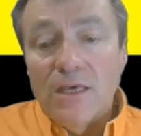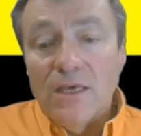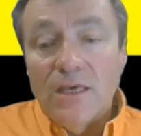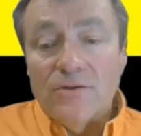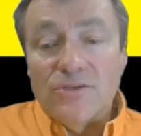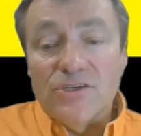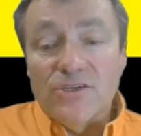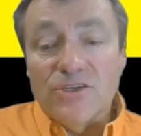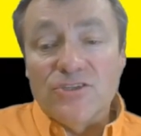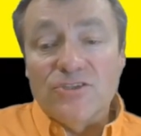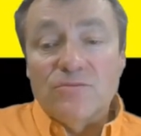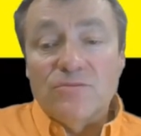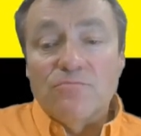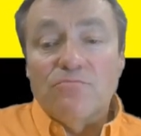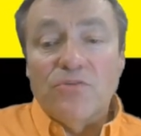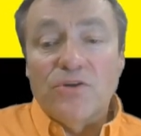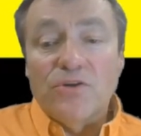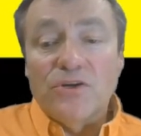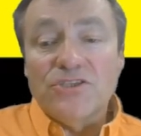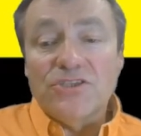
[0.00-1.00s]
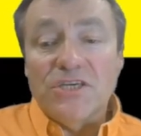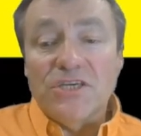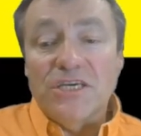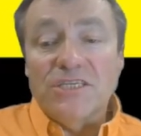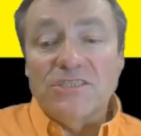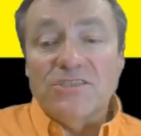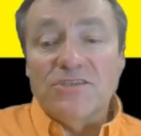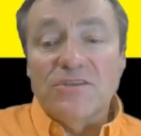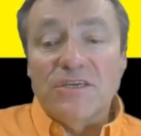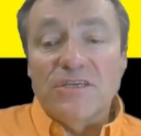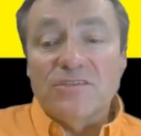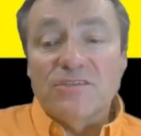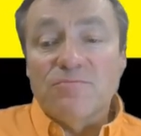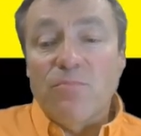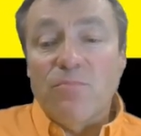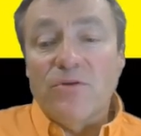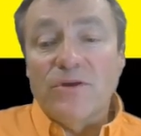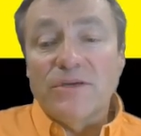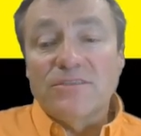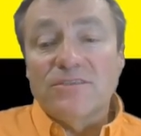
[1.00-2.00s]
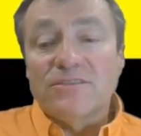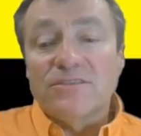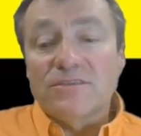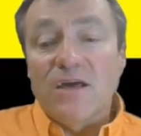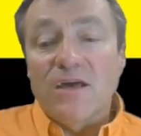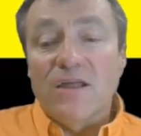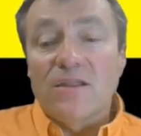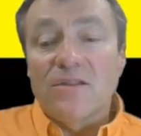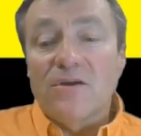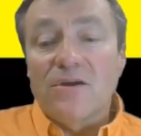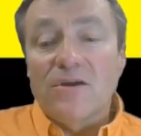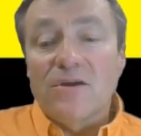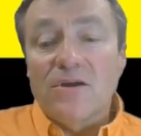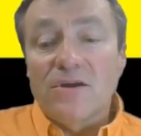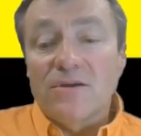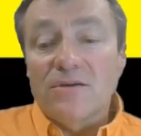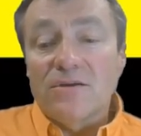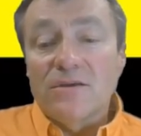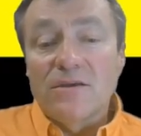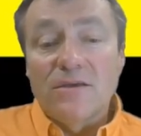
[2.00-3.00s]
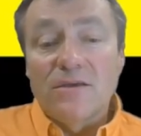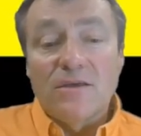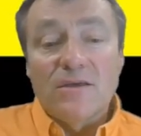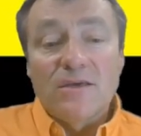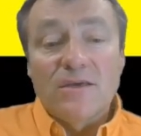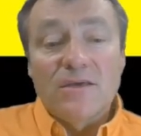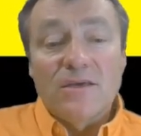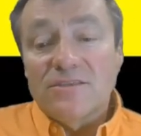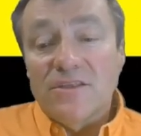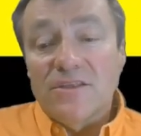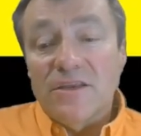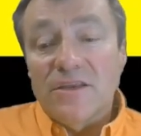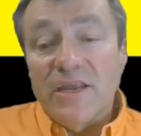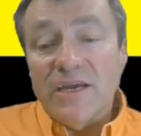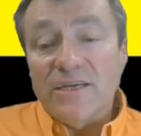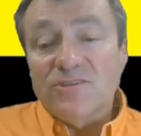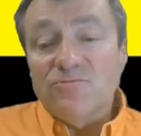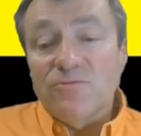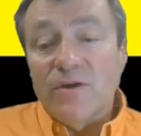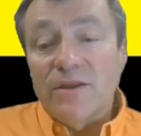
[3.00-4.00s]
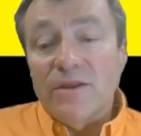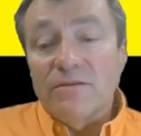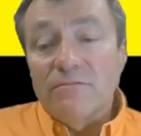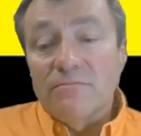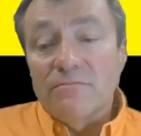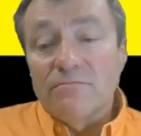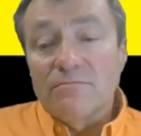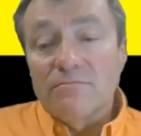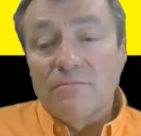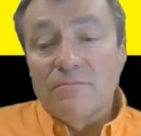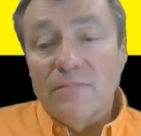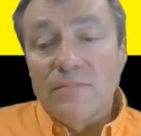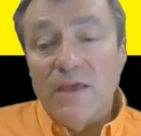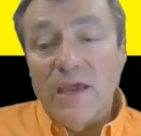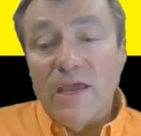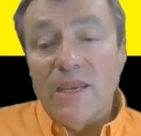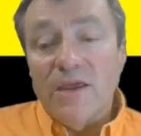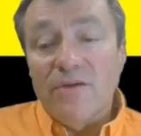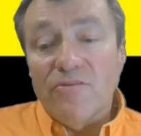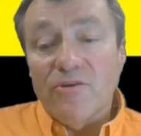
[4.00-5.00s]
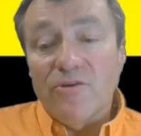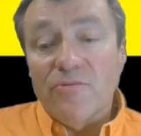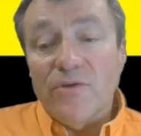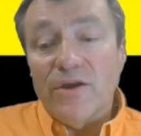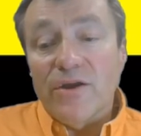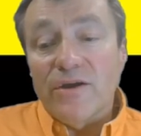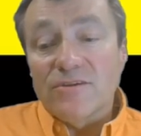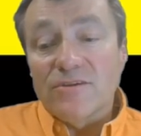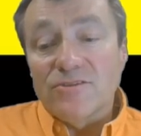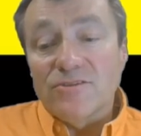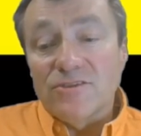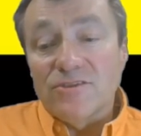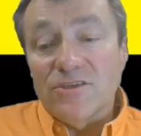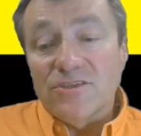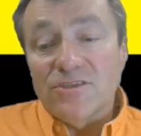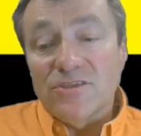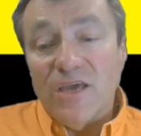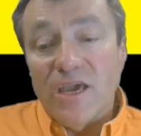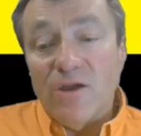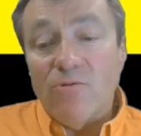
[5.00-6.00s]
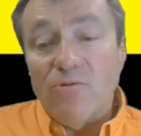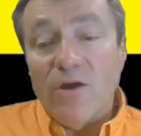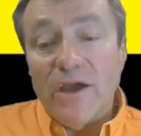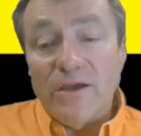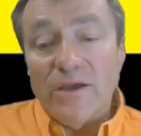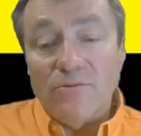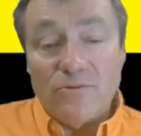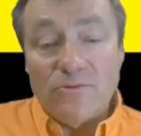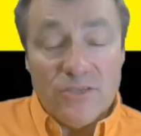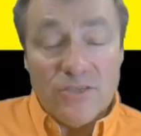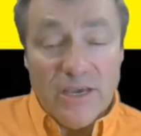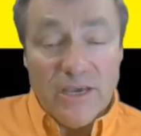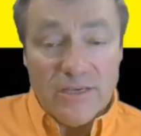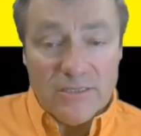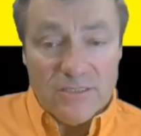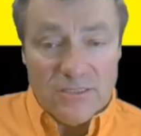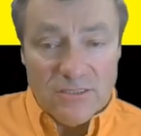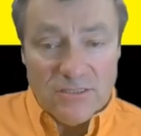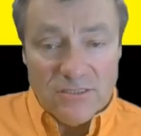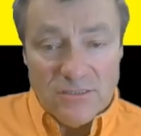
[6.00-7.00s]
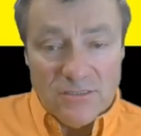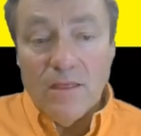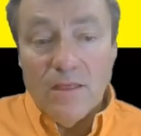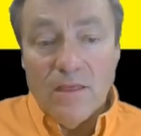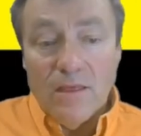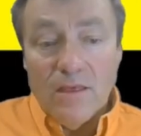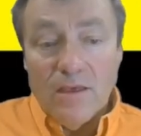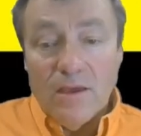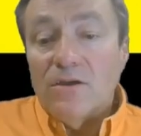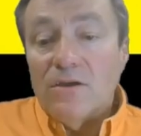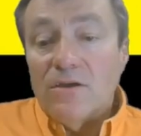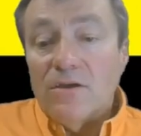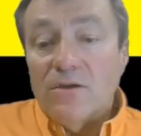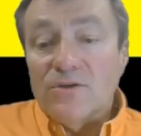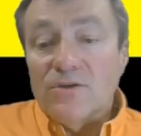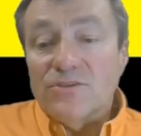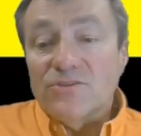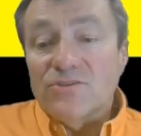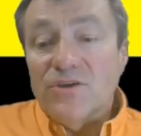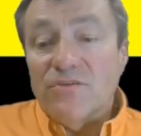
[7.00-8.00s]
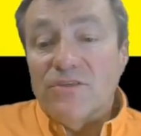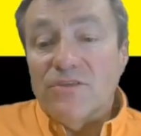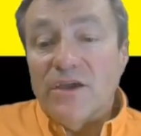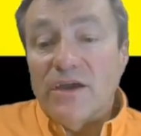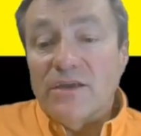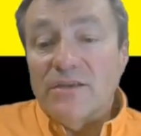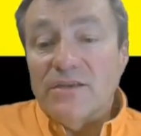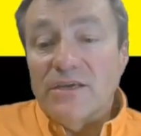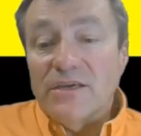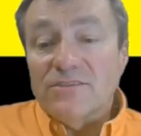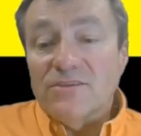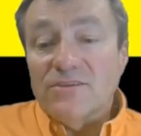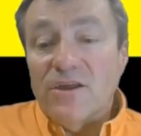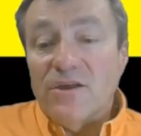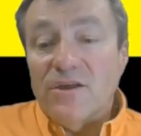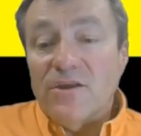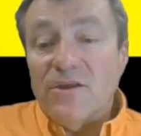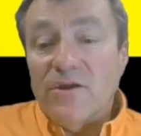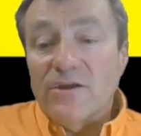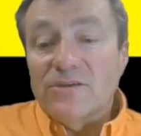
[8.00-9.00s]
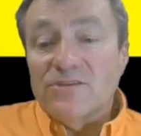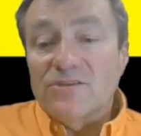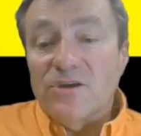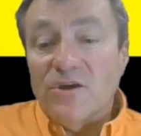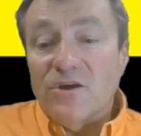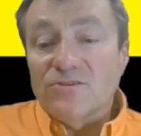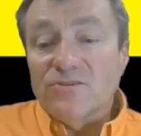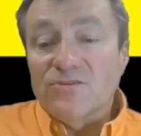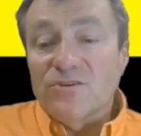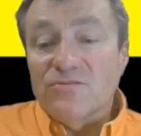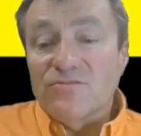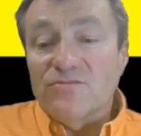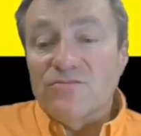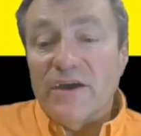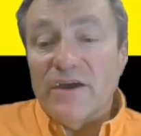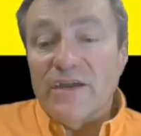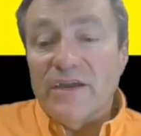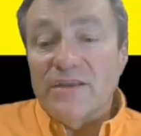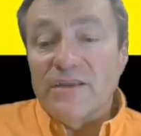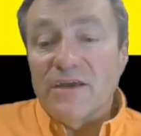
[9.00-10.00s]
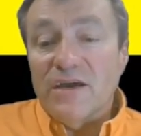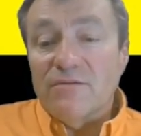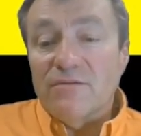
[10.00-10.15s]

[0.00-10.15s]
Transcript: We just push each of these points along to the next one, and everywhere else you just take y equals x. Once you have the idea, it's not hard to also find a